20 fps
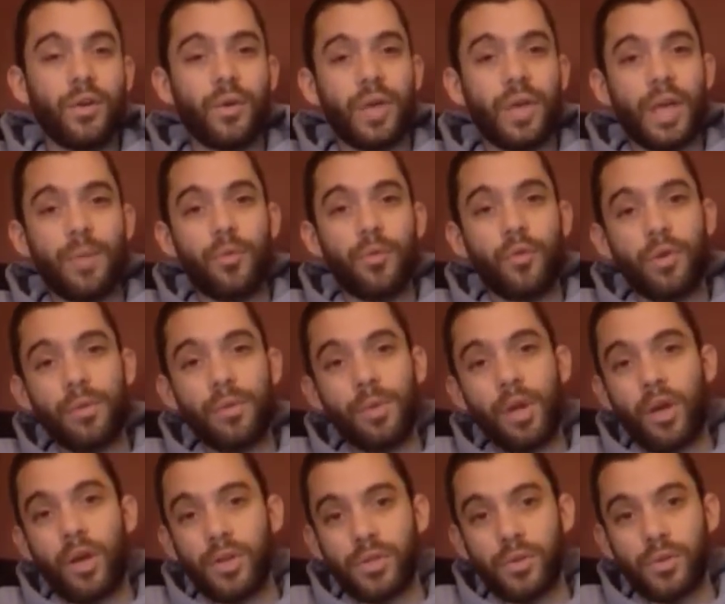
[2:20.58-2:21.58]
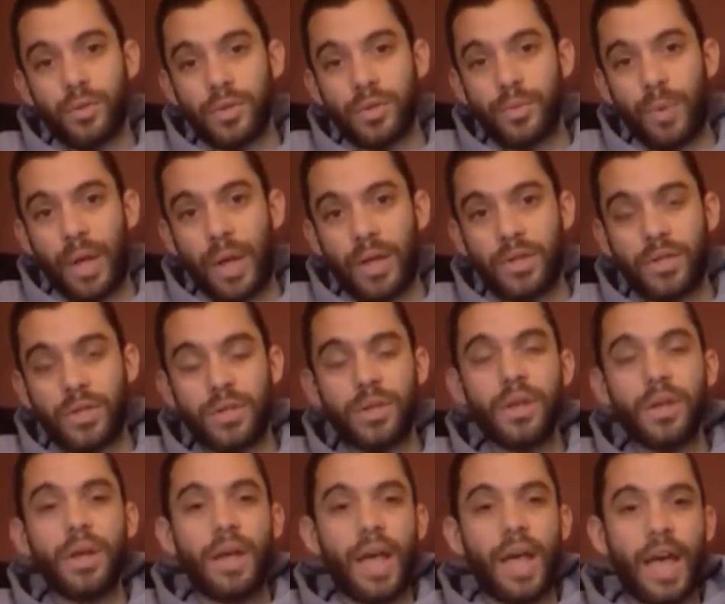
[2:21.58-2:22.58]
Gabe Carimi also was benched
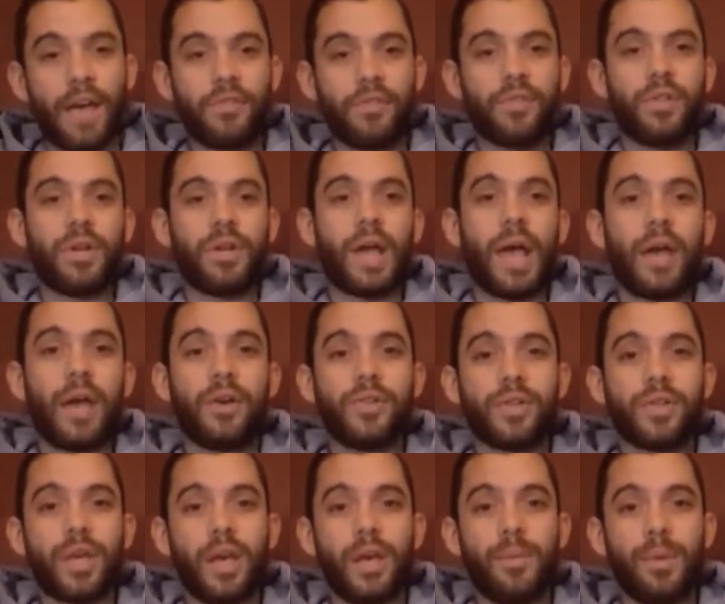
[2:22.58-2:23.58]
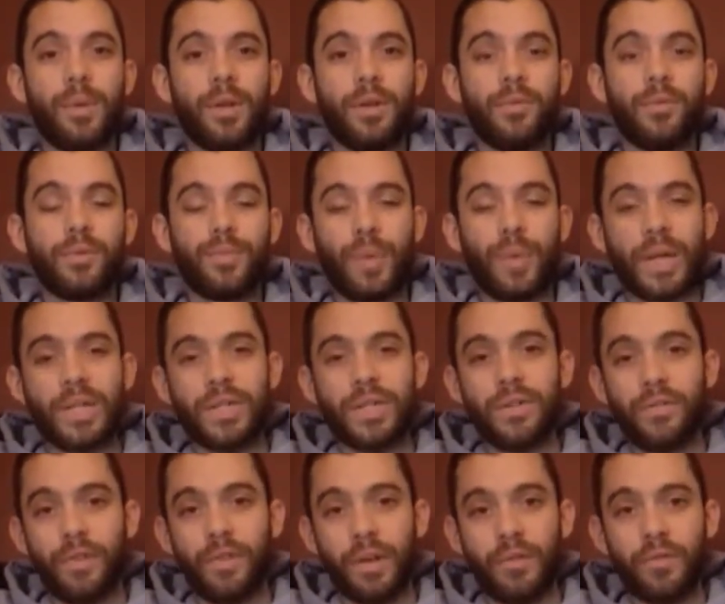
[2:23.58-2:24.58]
after the Niners game, and he was benched
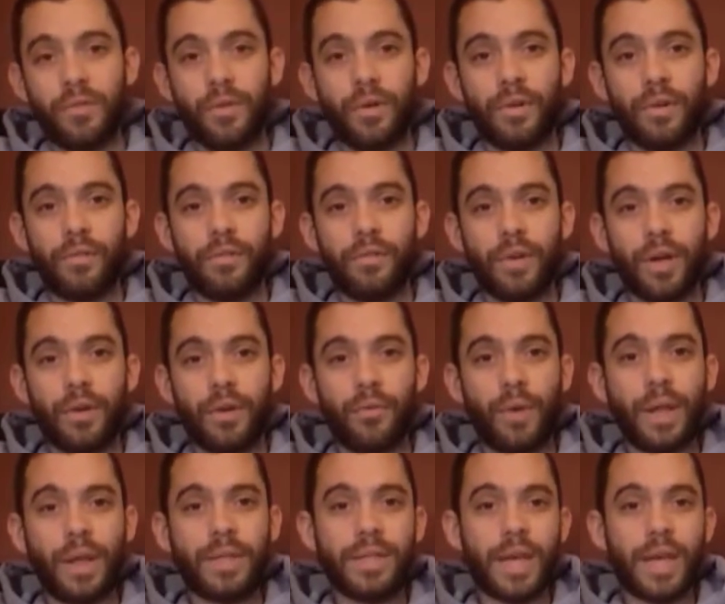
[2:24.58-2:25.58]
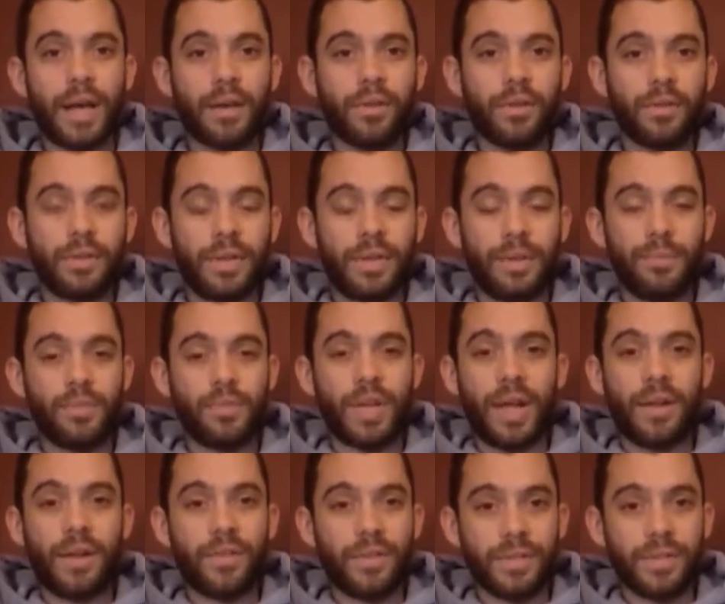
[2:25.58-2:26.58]
in favor of a right tackle named
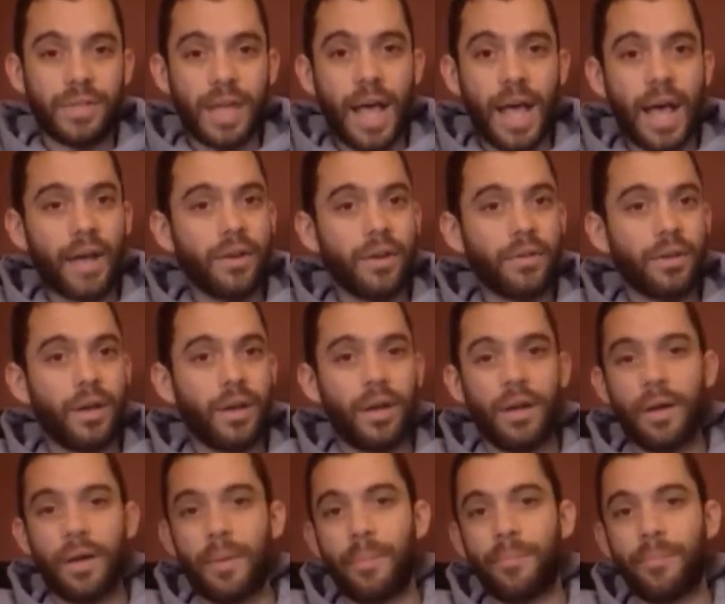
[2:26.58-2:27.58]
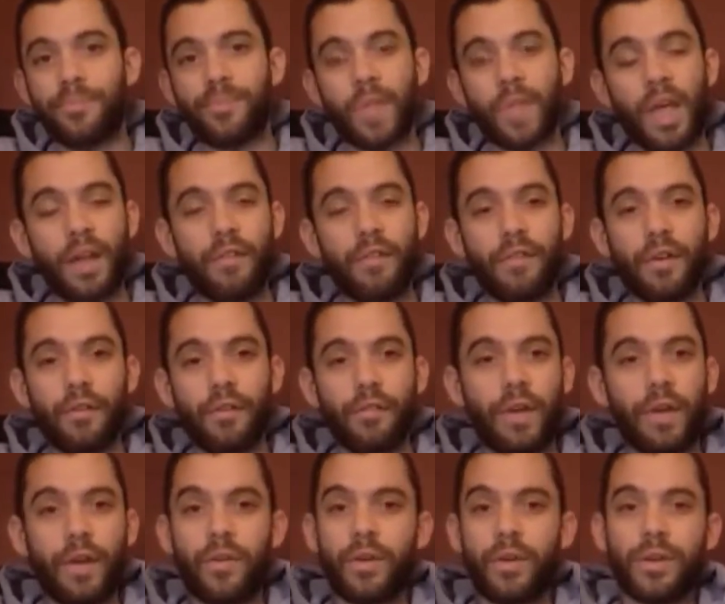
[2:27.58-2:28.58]
Jonathan Scott, NFL
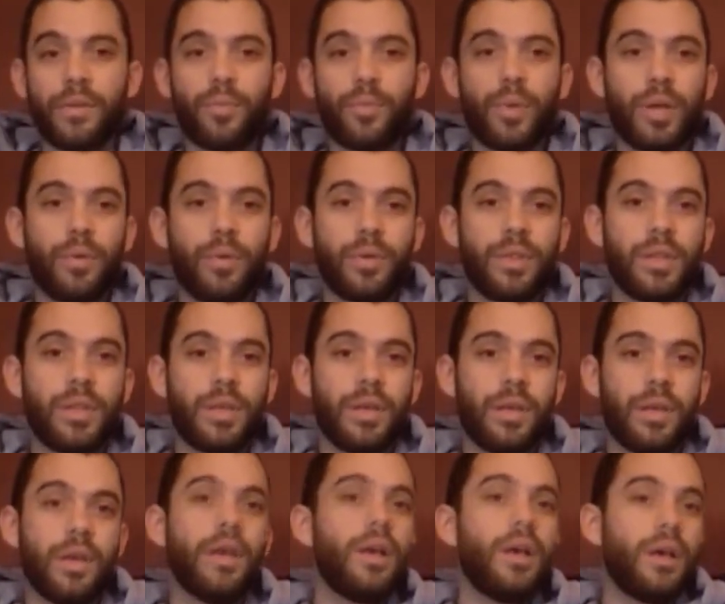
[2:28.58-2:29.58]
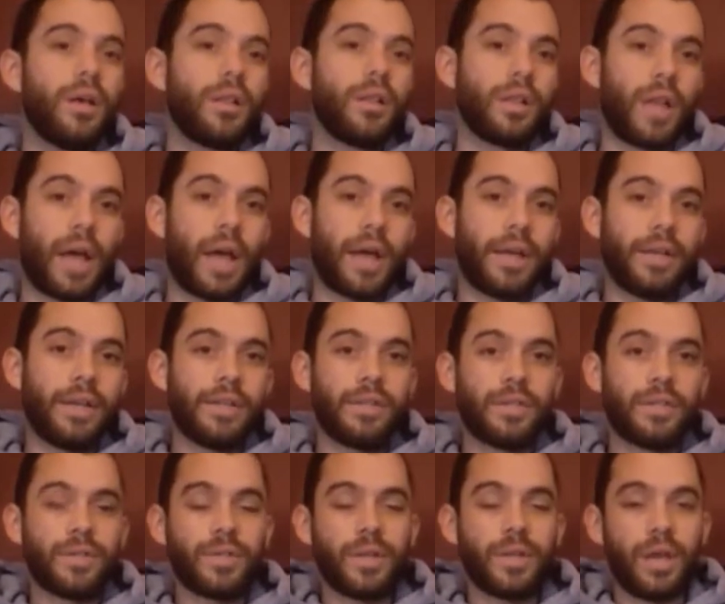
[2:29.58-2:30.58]
veteran, played with the
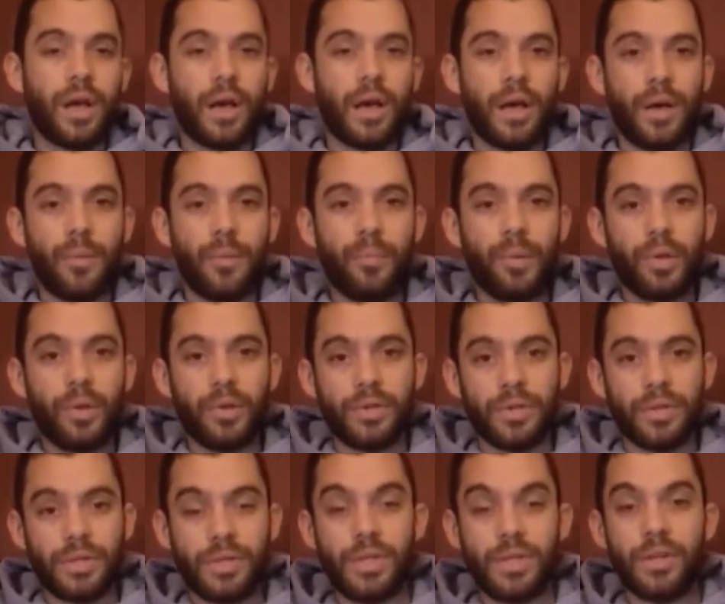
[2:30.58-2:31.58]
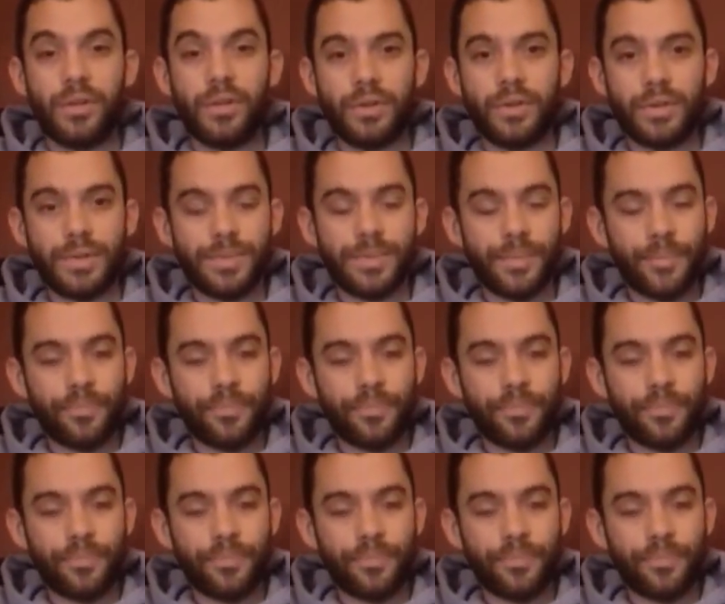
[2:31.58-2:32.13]
Lions, Bills, and Steelers.